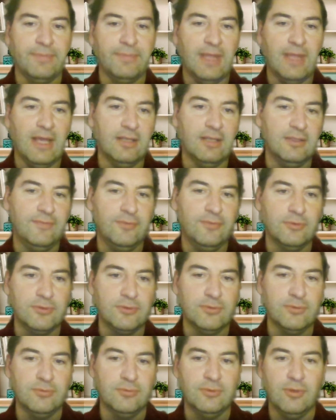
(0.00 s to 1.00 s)
And if you
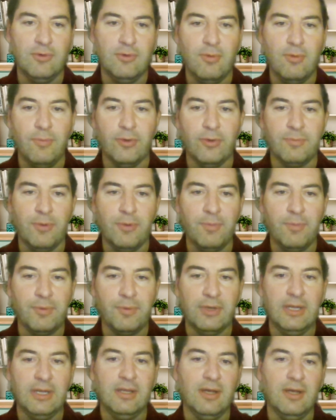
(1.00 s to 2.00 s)
do your homework
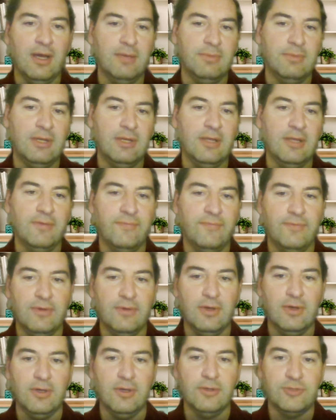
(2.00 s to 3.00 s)
properly, I believe
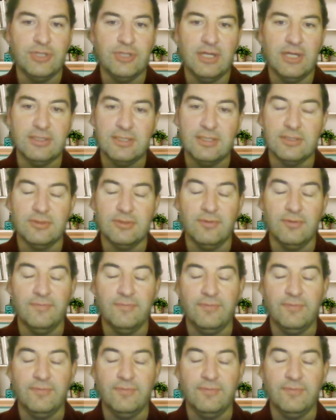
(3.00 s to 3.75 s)
your chances of